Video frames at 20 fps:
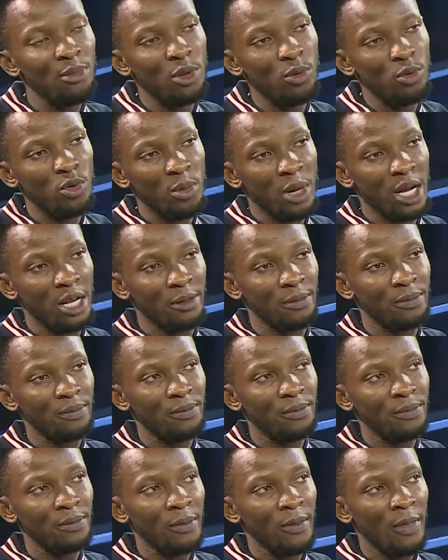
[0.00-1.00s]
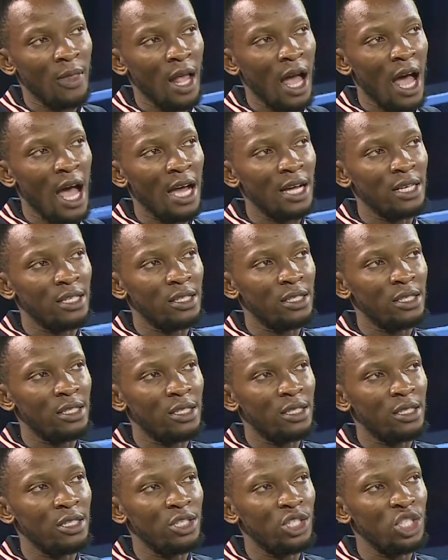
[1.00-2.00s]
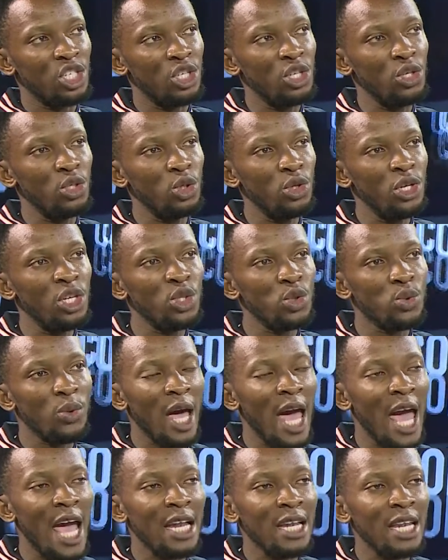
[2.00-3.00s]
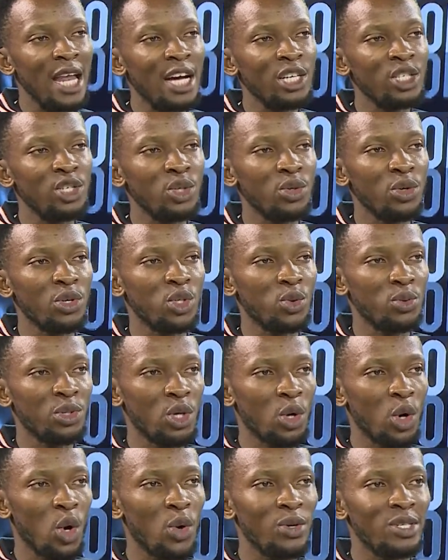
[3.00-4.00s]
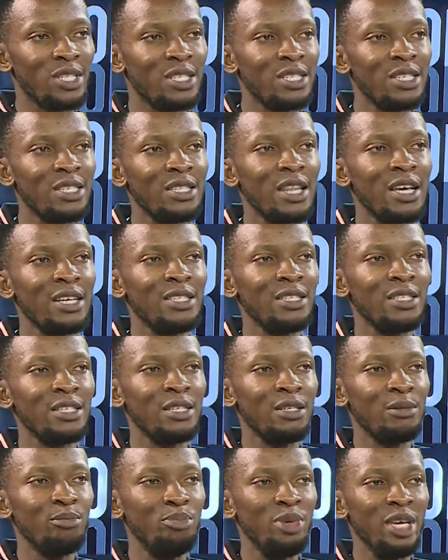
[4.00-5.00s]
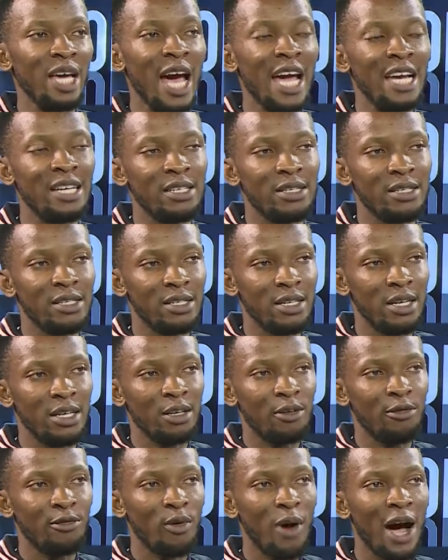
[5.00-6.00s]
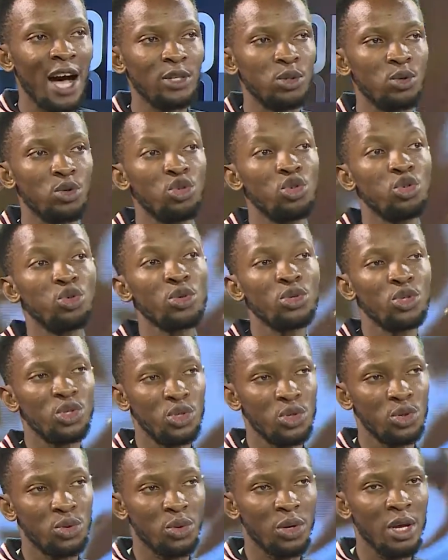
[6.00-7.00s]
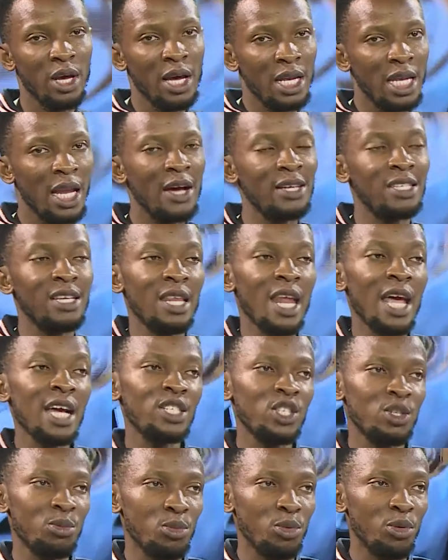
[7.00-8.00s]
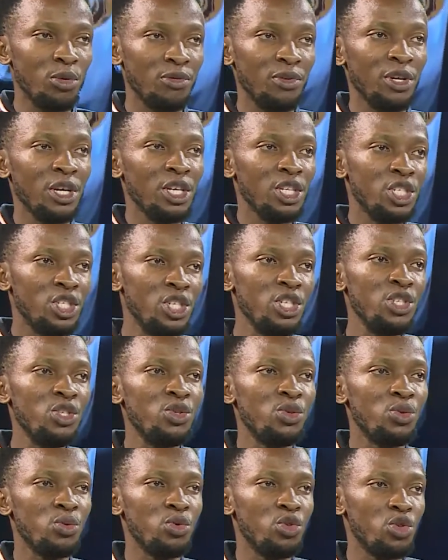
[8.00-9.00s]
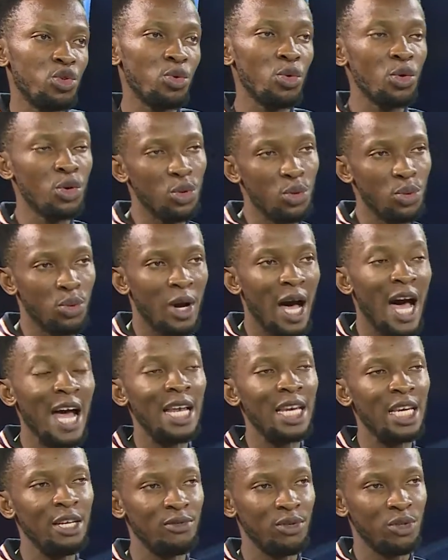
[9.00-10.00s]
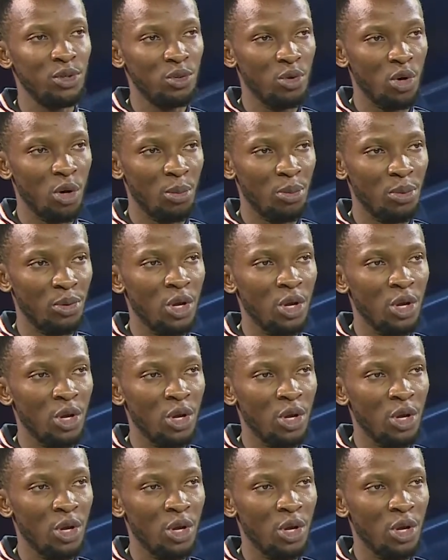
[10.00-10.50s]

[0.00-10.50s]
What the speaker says: the woman, and you need to earn that trust with your consistency behind the scene for her to trust you. Now, the next move, she's to throw you and lift you up.